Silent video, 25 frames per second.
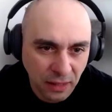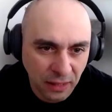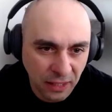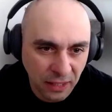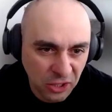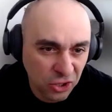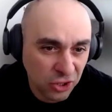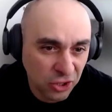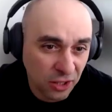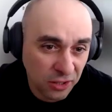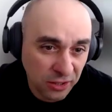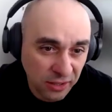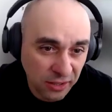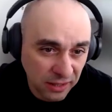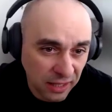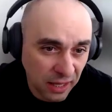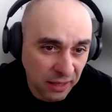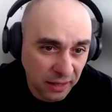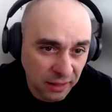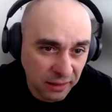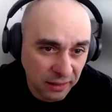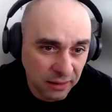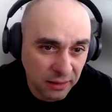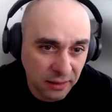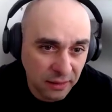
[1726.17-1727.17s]
they start
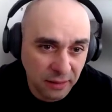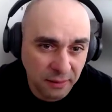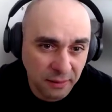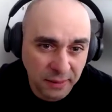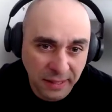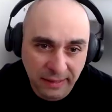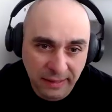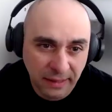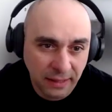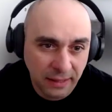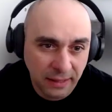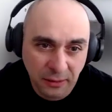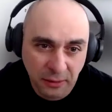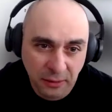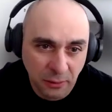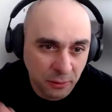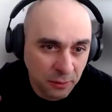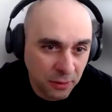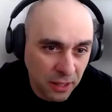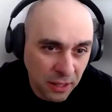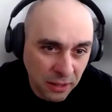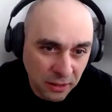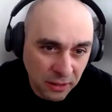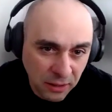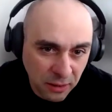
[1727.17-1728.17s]
selling them, and then
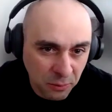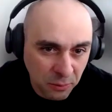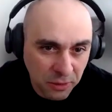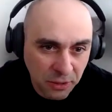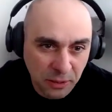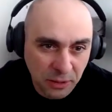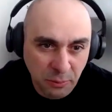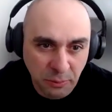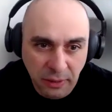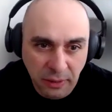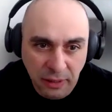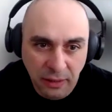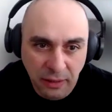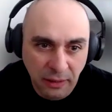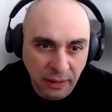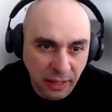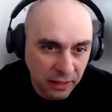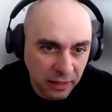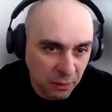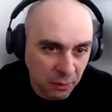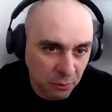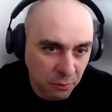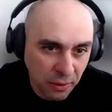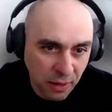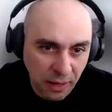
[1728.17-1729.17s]
customers build
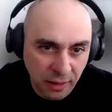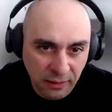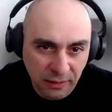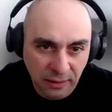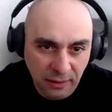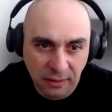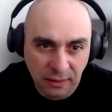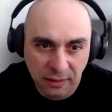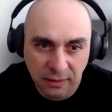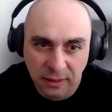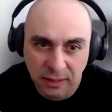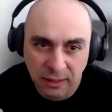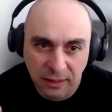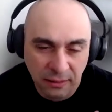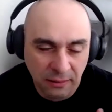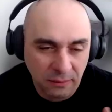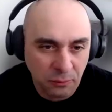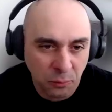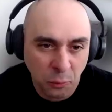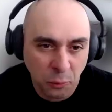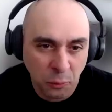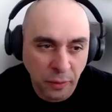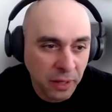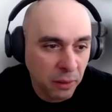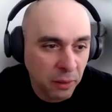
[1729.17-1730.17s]
enterprises and
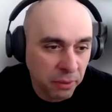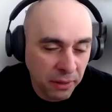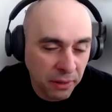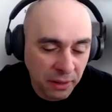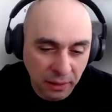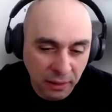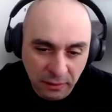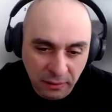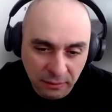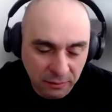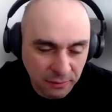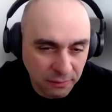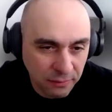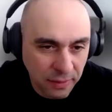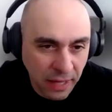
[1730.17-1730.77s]
we build